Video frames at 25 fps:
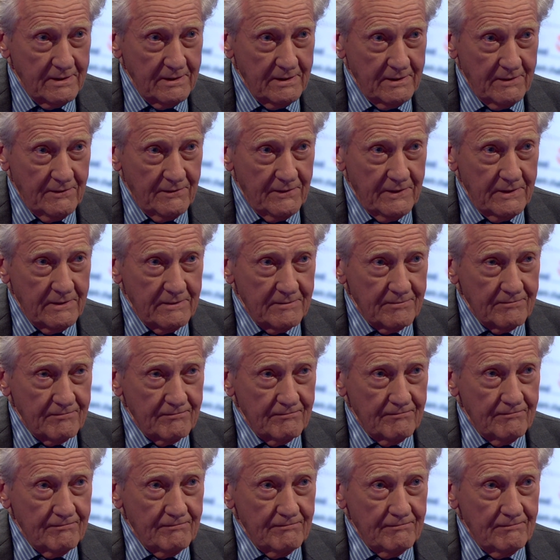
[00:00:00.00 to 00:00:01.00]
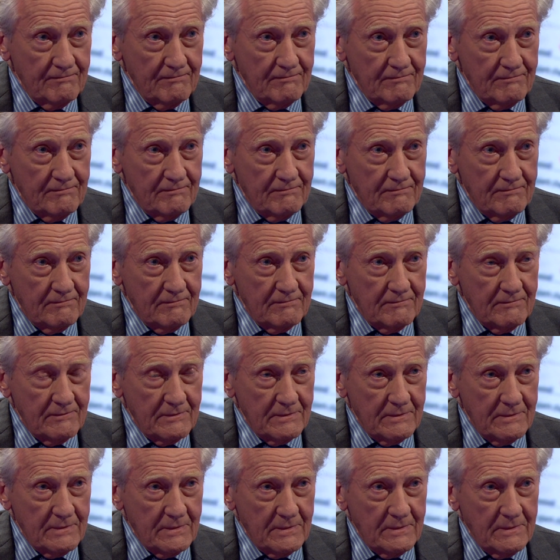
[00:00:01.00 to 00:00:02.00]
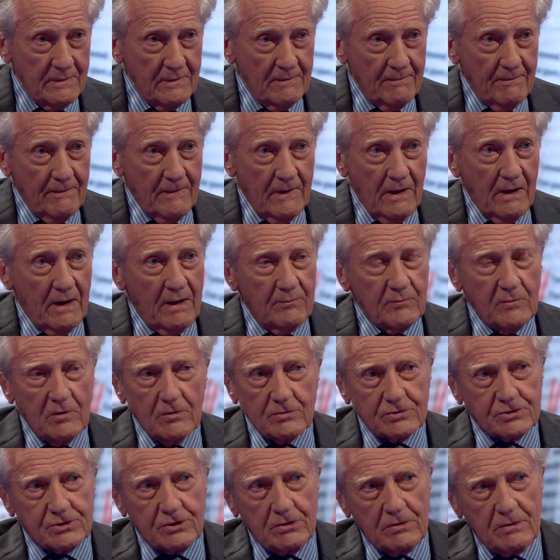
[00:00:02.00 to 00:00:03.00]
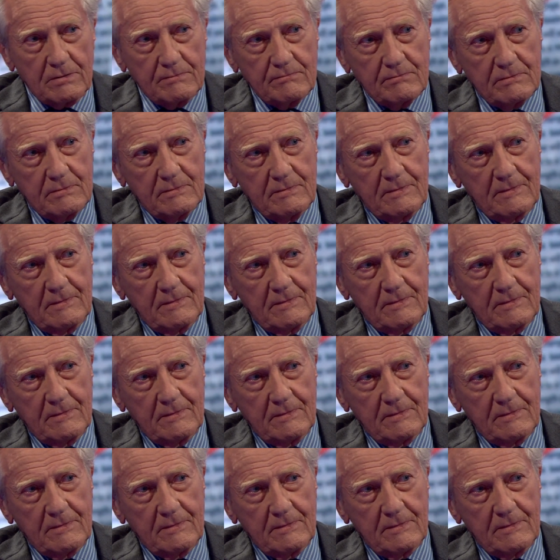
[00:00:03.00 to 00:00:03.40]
But you think we will leave the EU? I'm not sure.